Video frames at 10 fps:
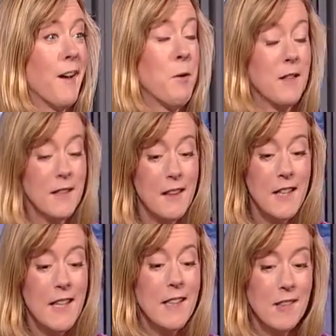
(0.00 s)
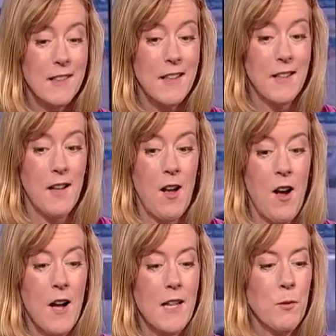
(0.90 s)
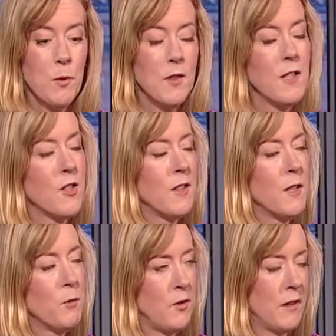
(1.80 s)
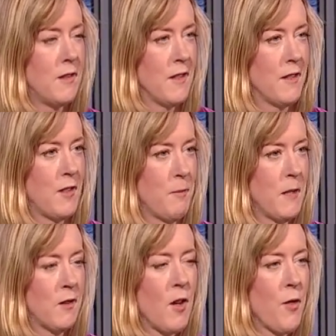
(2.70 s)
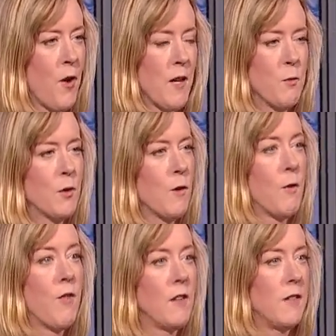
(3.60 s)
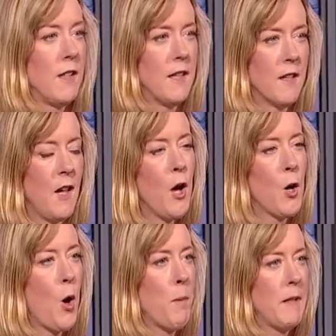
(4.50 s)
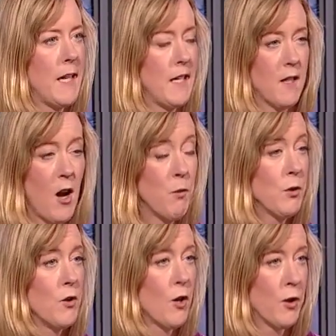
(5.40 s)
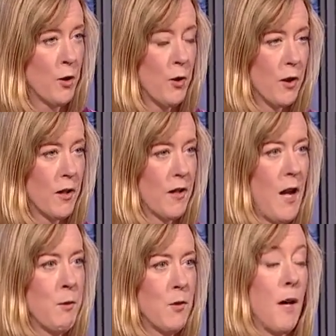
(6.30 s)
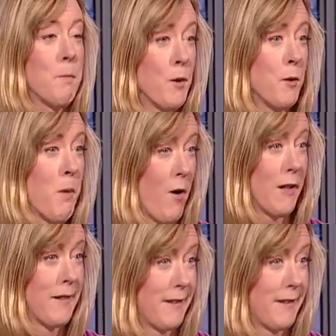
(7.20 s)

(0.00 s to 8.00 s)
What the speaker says: Well, the thing is that I was initially resistant because I thought it was fussy. Complicated. I was not a cook. I burned pots.